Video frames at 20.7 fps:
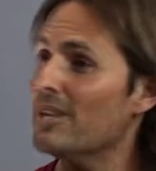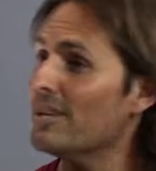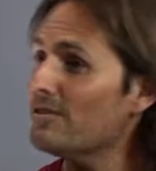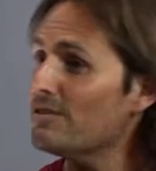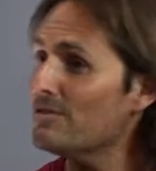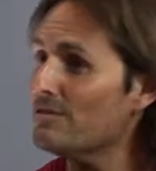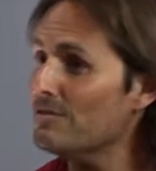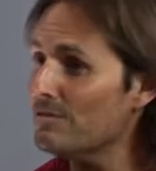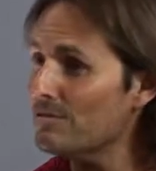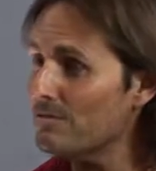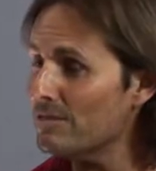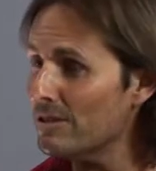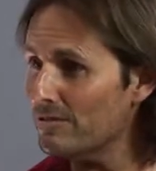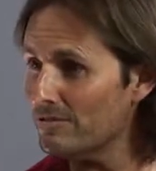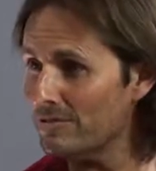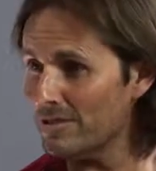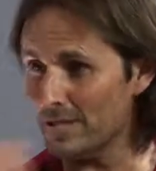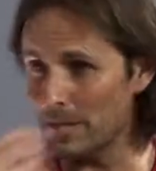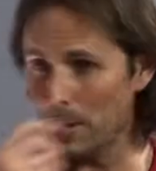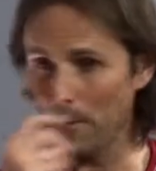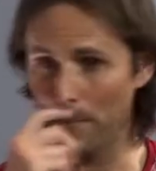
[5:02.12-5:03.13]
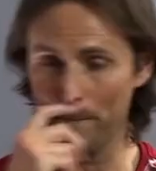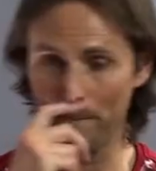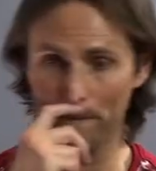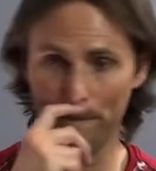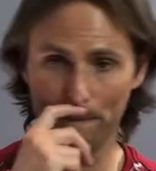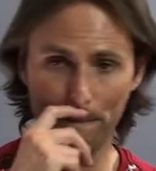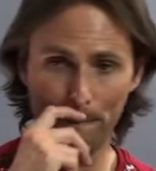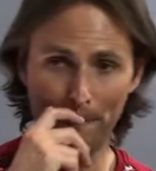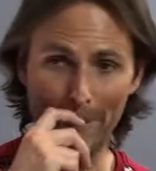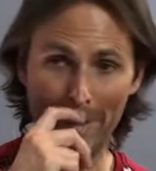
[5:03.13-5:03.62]
sexual welfare.
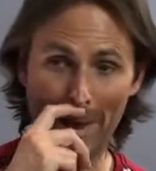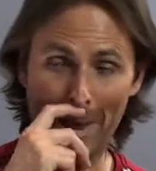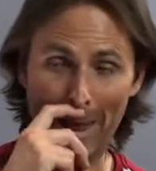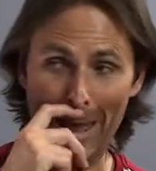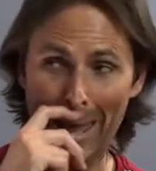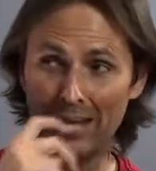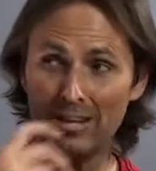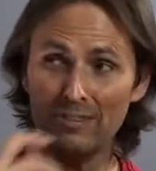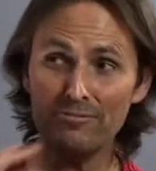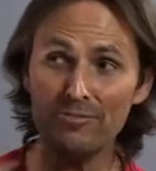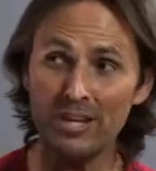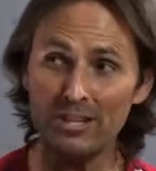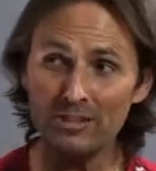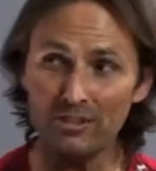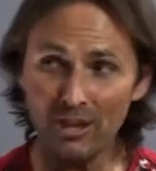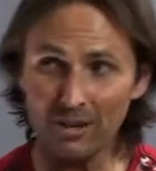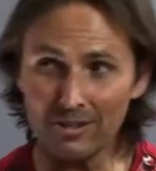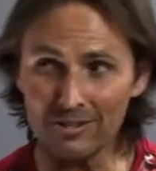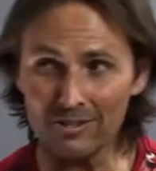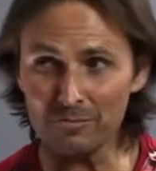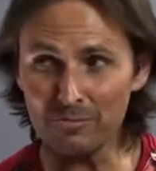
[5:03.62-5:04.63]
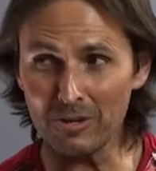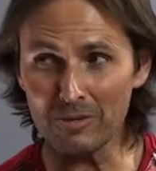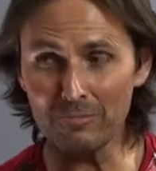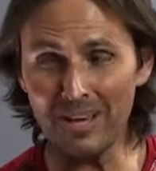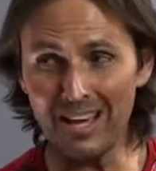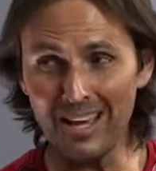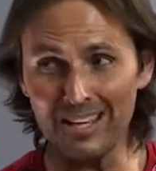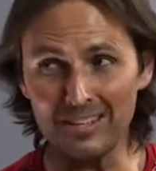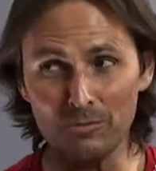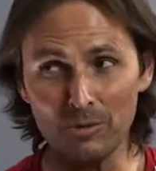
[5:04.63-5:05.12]
Mm-hmm. And if I noticed my
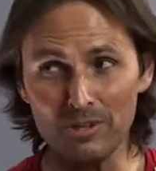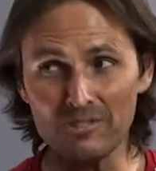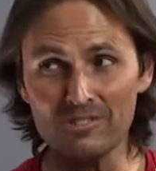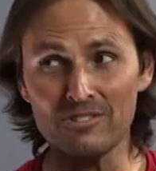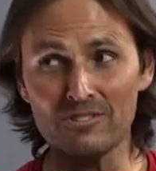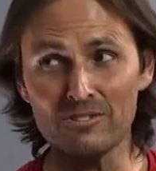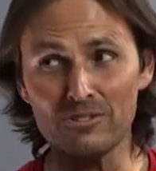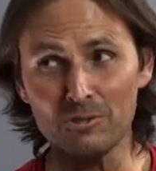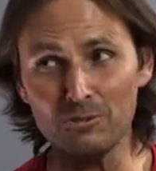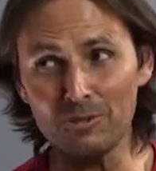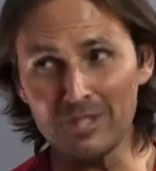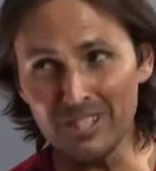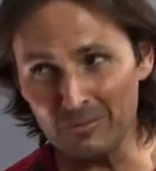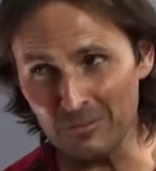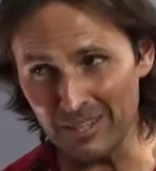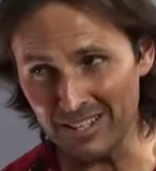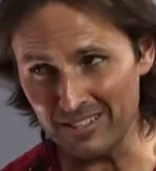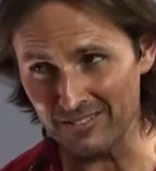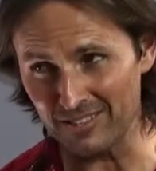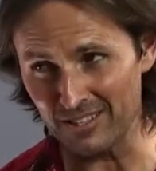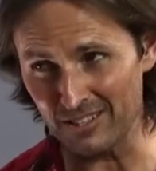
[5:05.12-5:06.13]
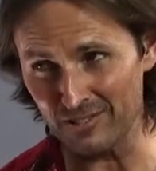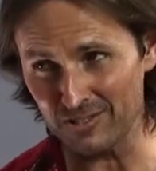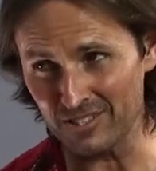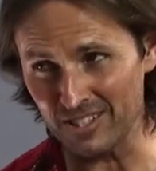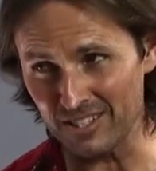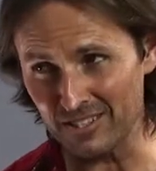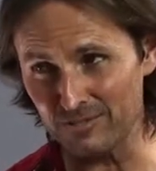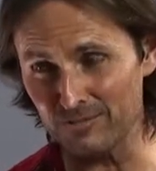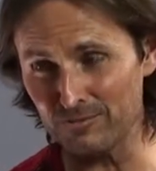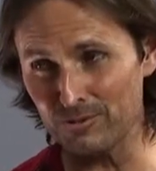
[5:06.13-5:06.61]
partner wasn't doing one of those
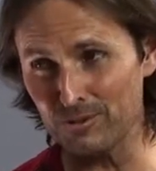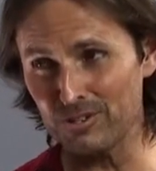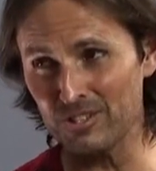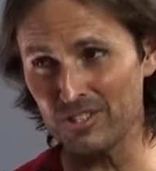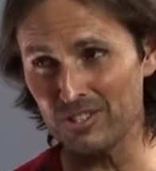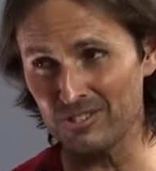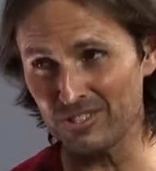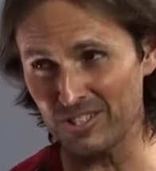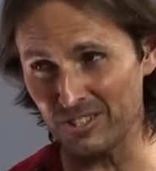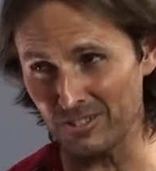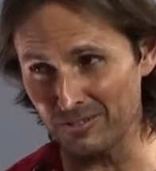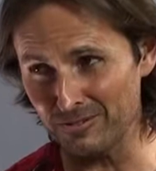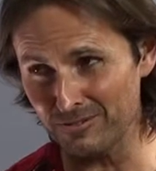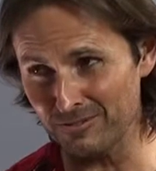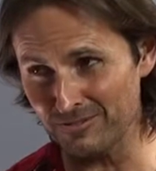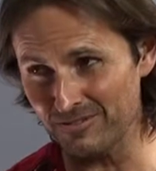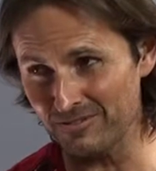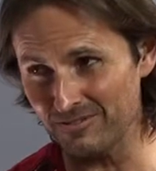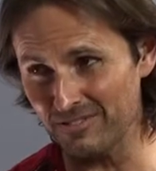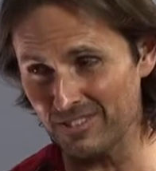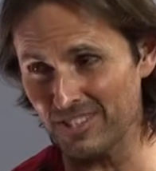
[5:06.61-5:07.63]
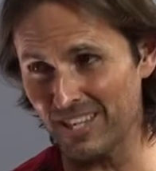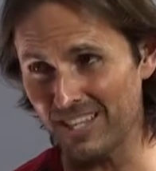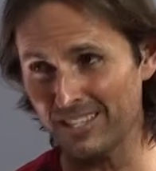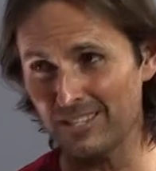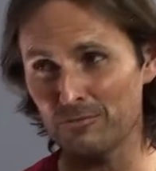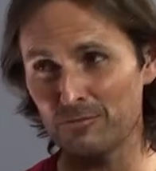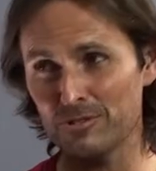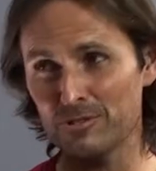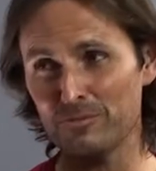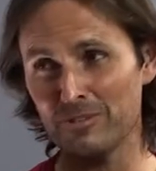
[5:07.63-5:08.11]
things for herself,
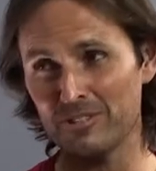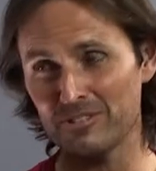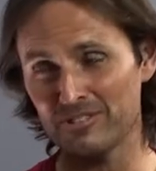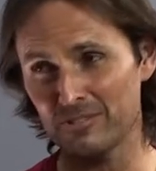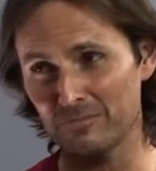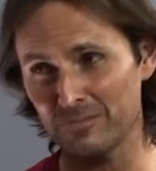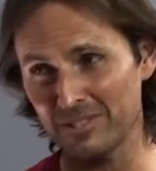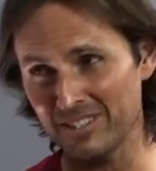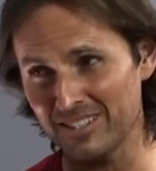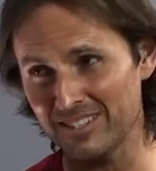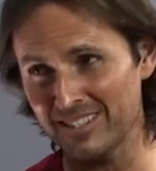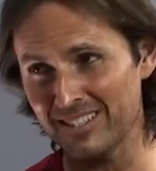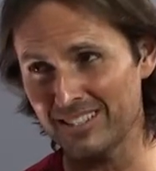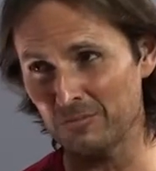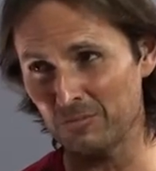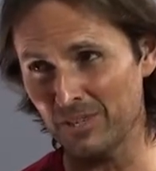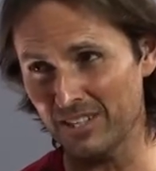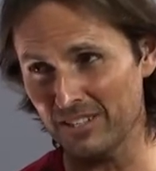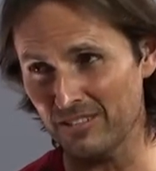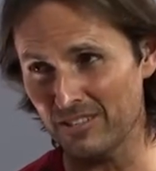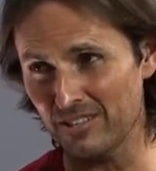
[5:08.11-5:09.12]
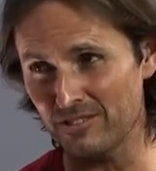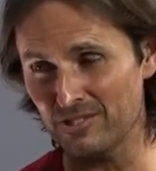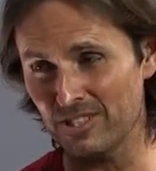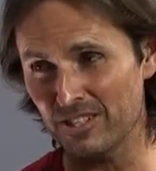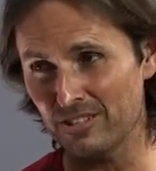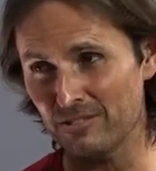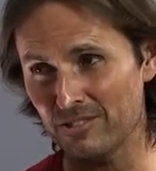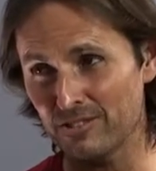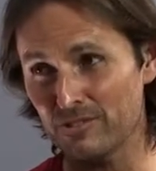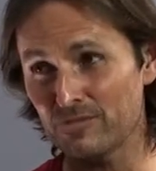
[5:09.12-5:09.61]
taking responsibility in one of those
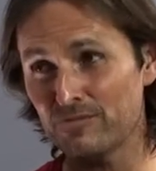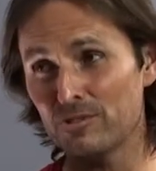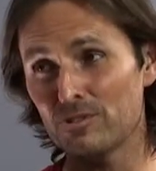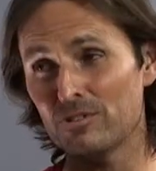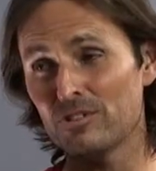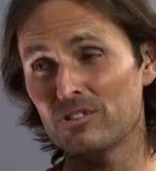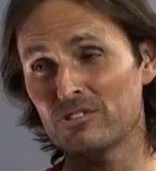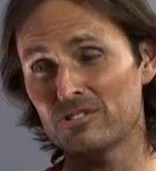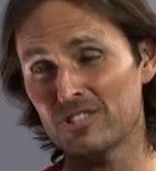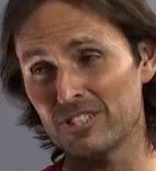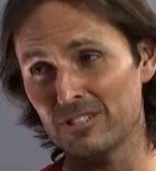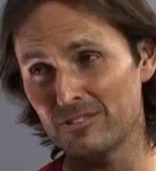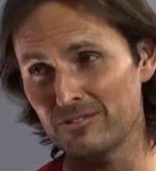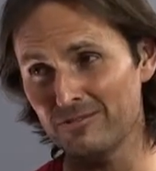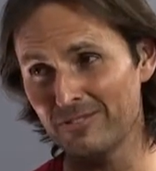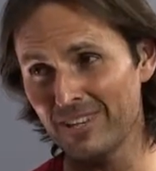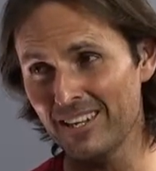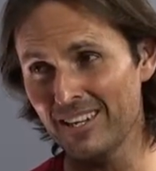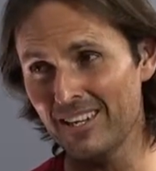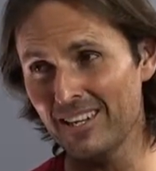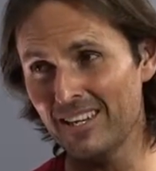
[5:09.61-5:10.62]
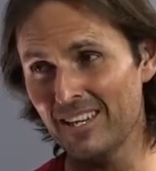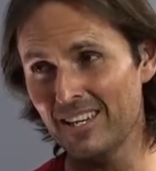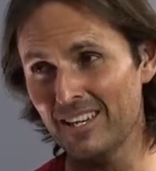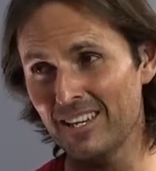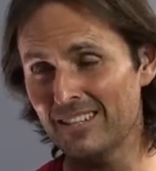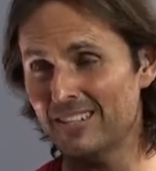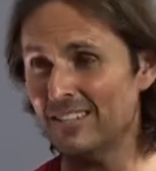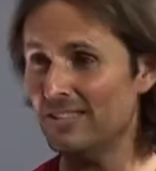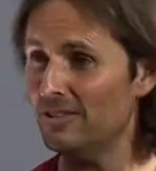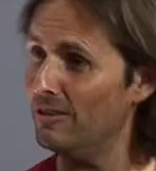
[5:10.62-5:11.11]
areas for herself,
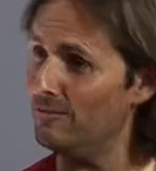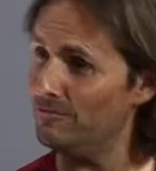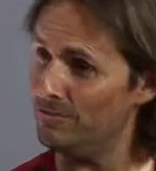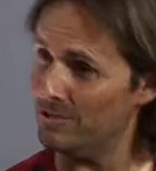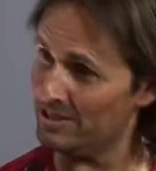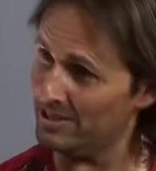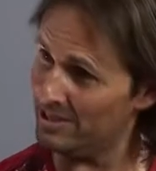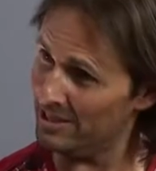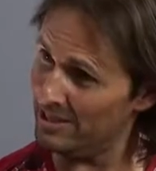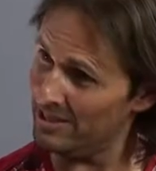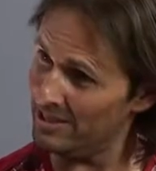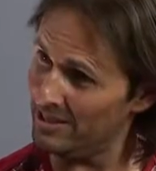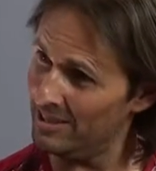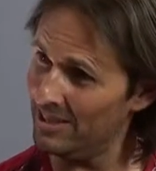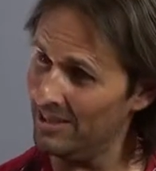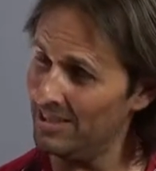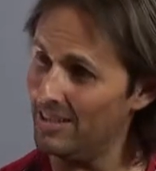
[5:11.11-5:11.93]
then obviously